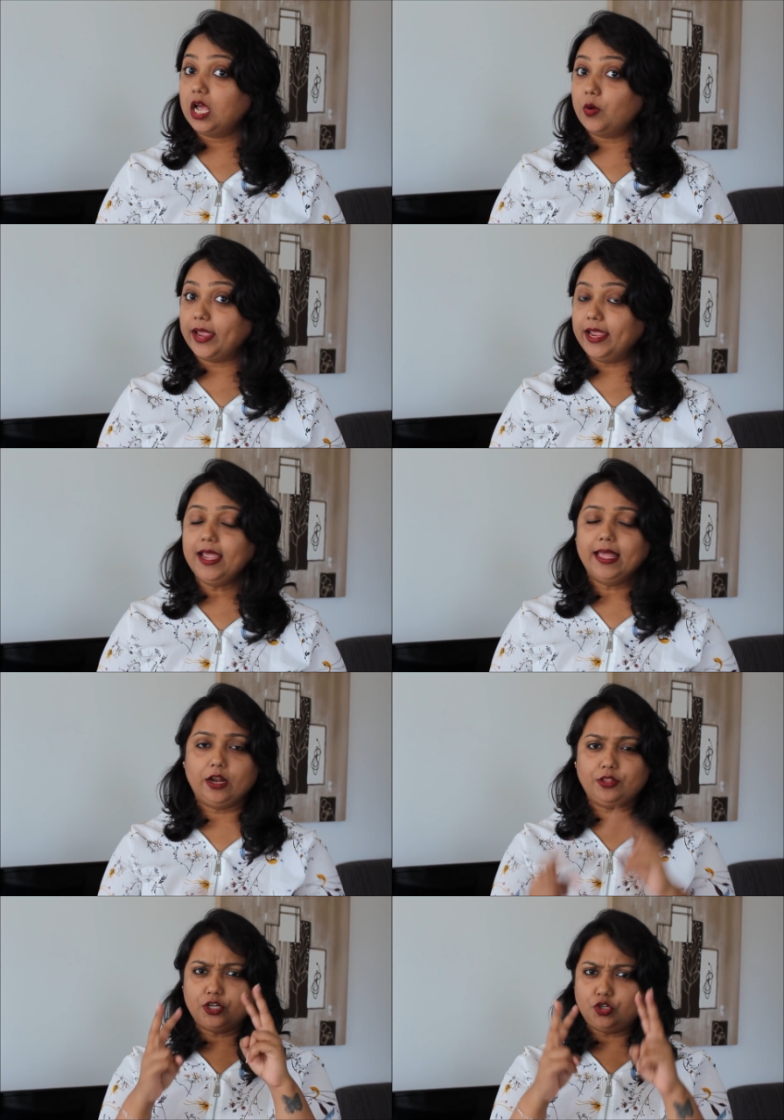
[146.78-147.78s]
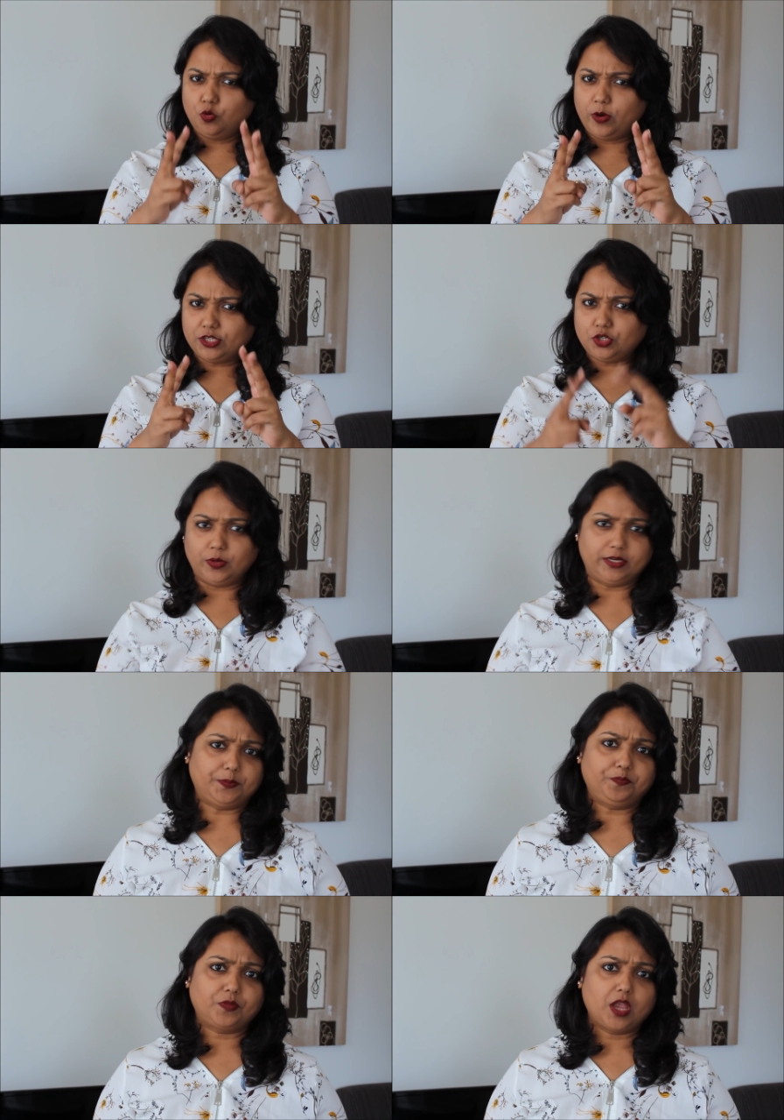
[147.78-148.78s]
Okay, now there are 2 ways to
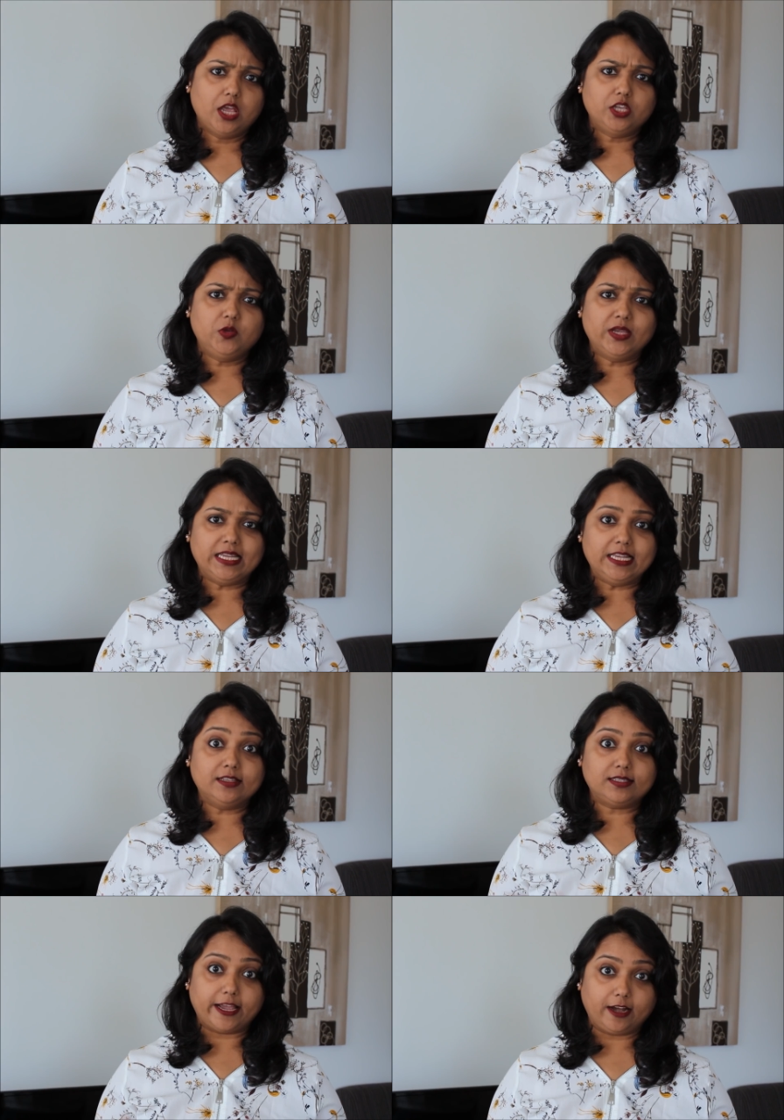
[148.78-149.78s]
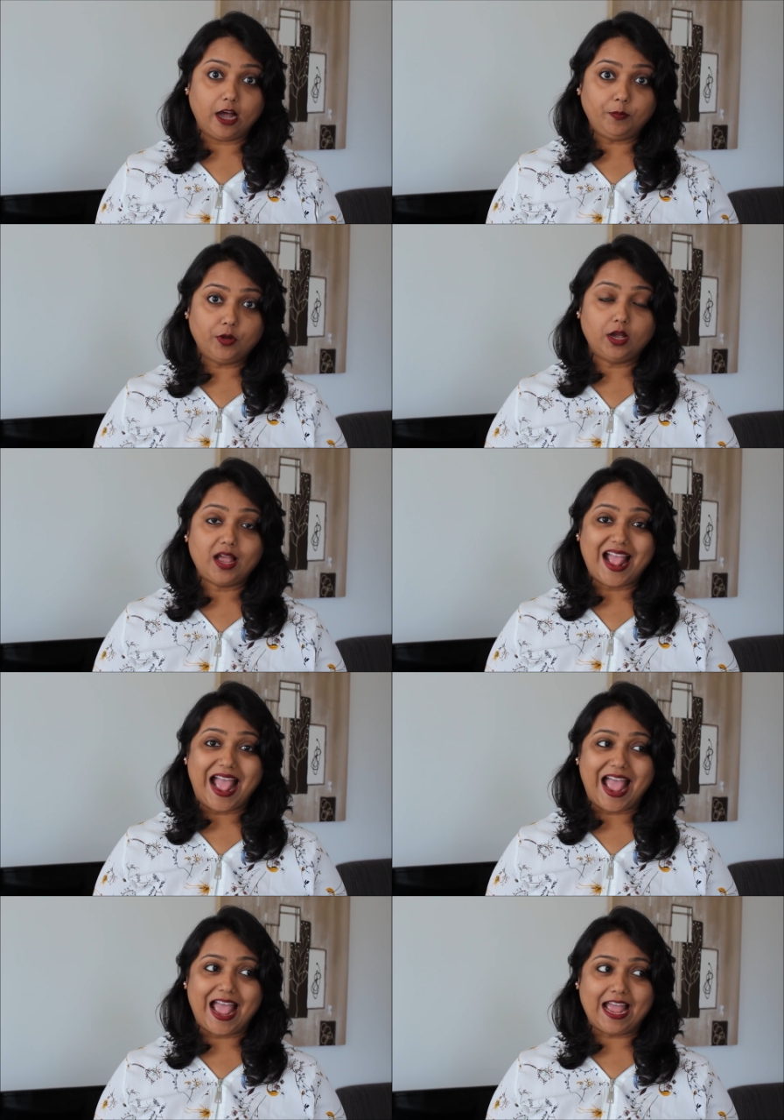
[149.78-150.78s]
it. You can either psych up
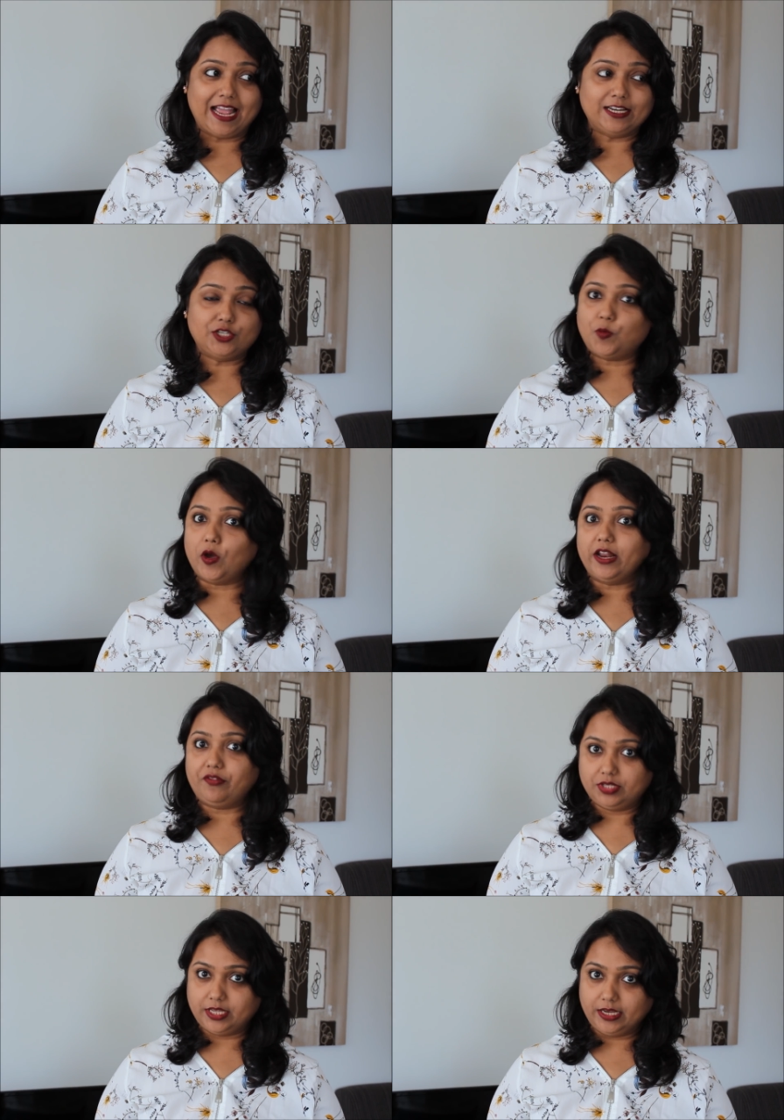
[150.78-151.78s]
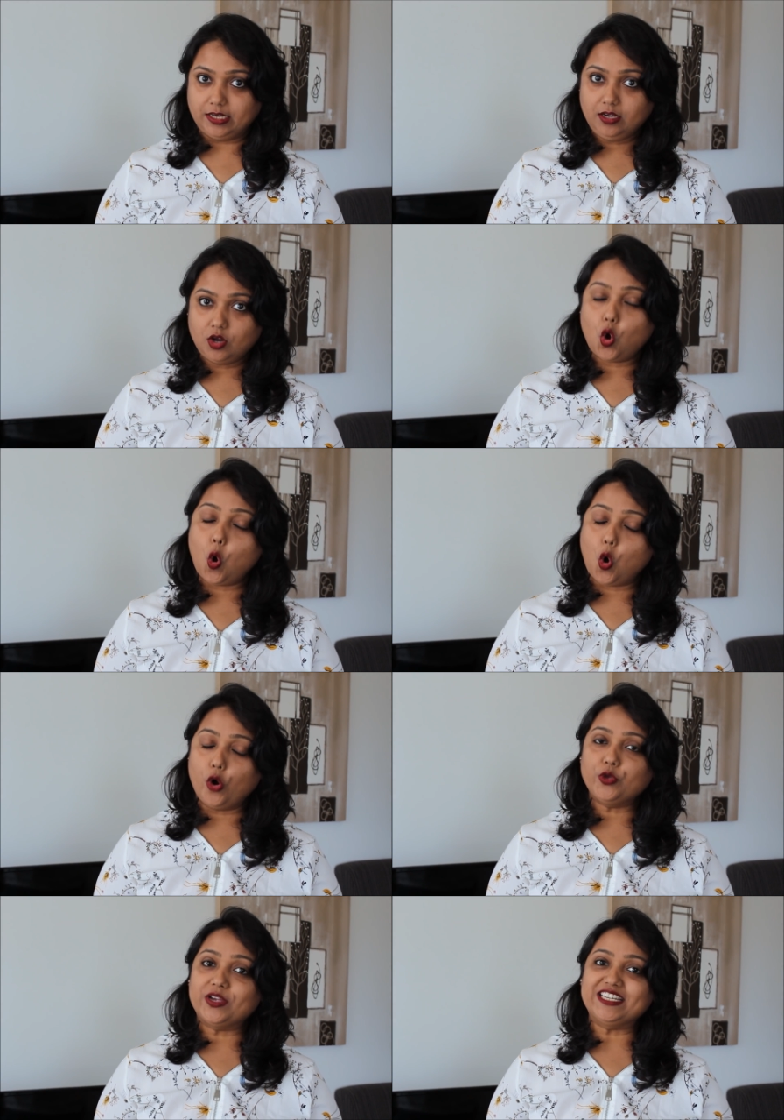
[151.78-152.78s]
and spoil everything,
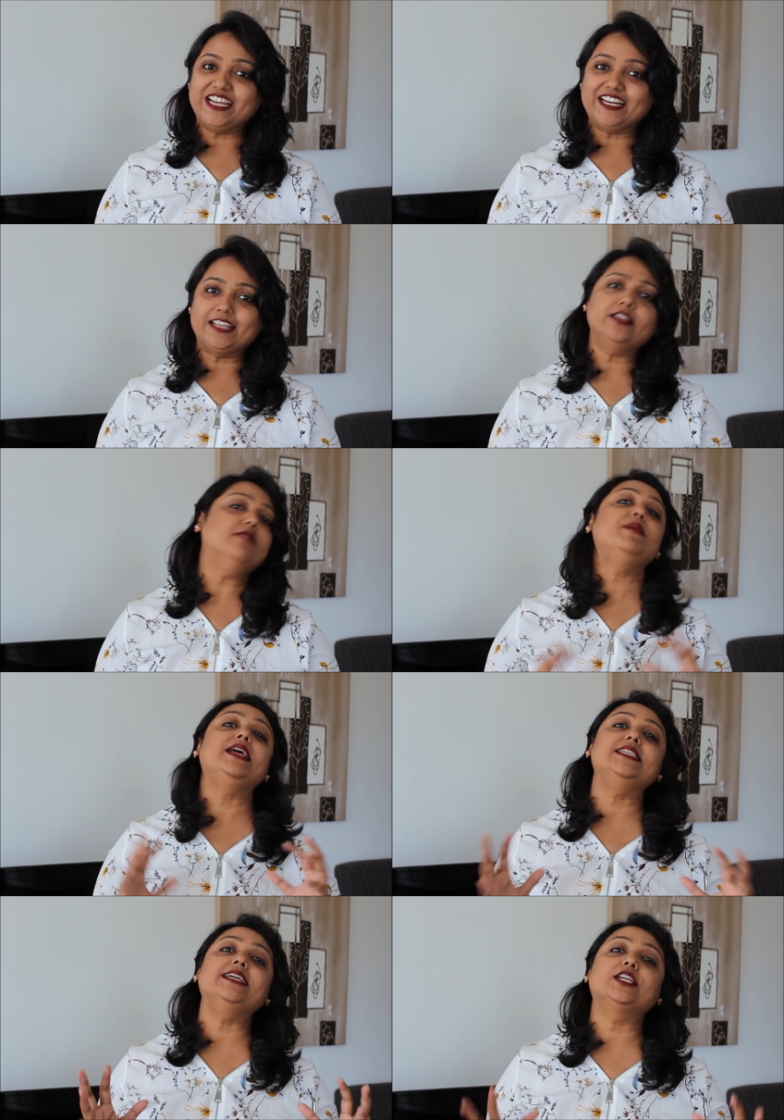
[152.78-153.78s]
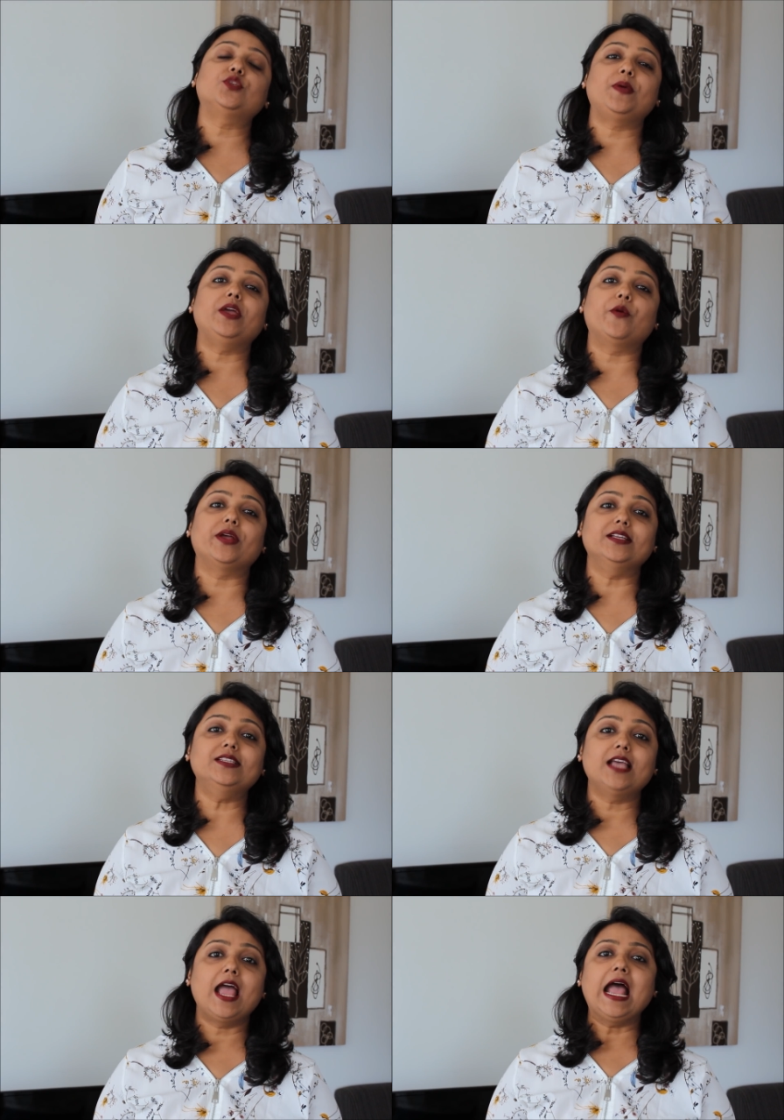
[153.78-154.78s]
or you can take it as an amazing
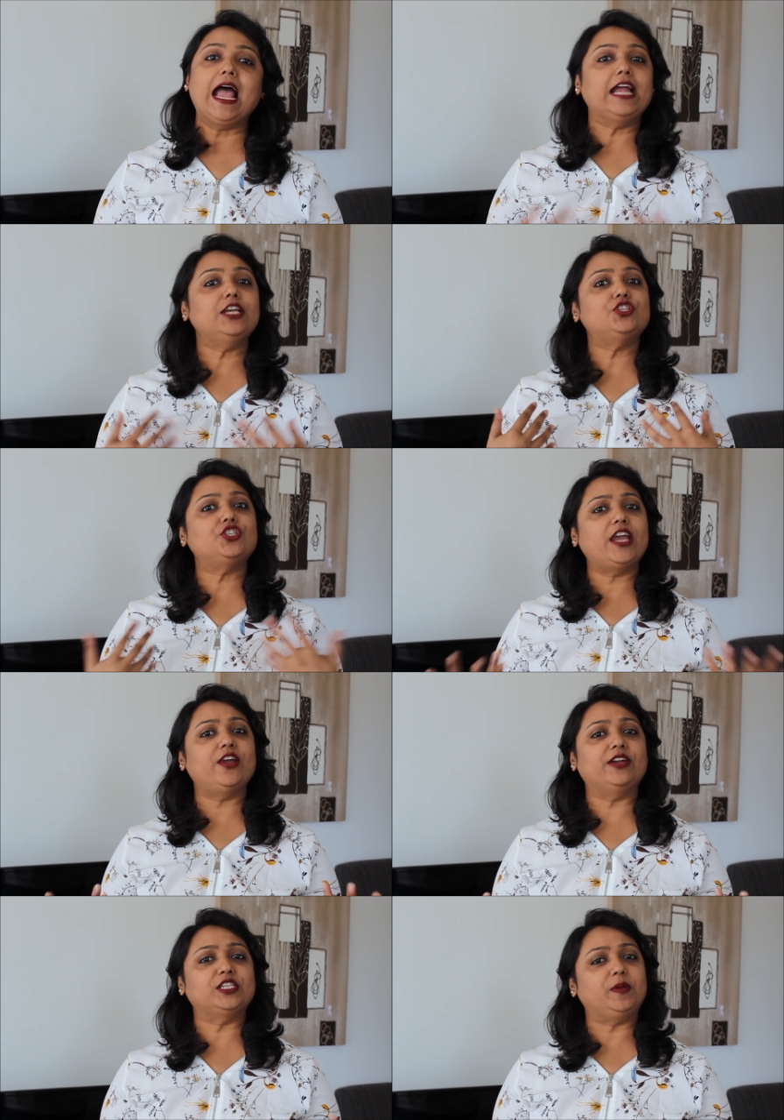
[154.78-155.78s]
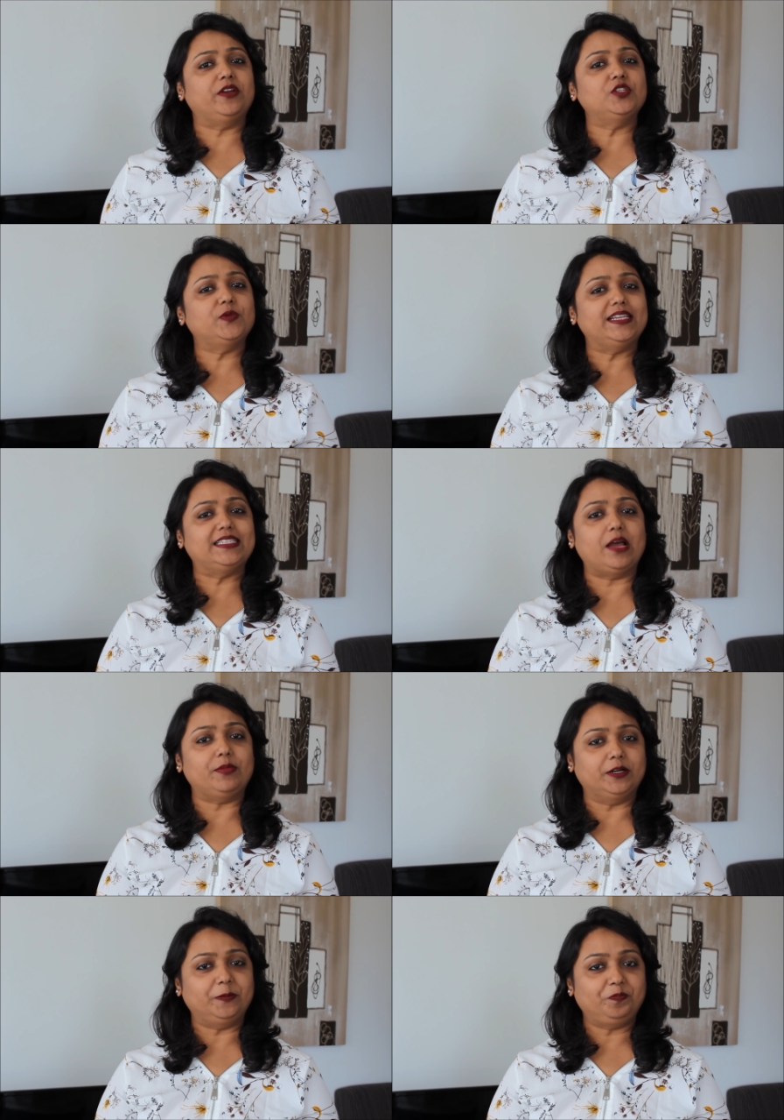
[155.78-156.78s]
experience and share your experience with the
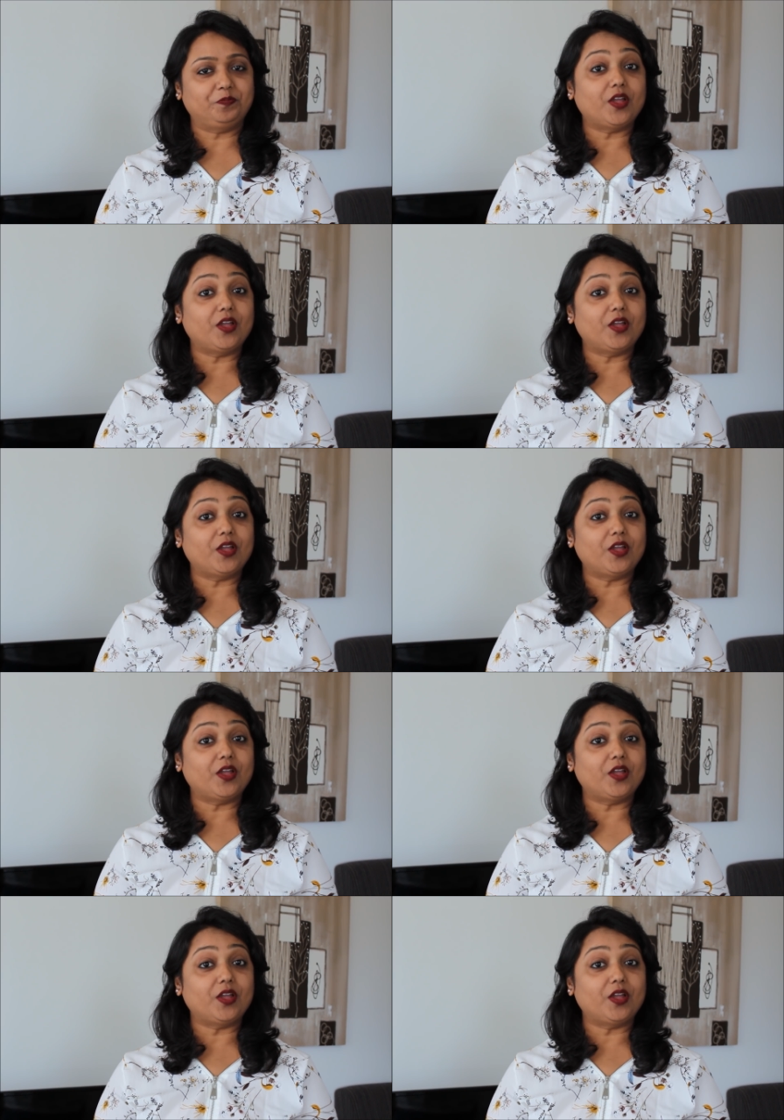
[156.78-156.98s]
examiner.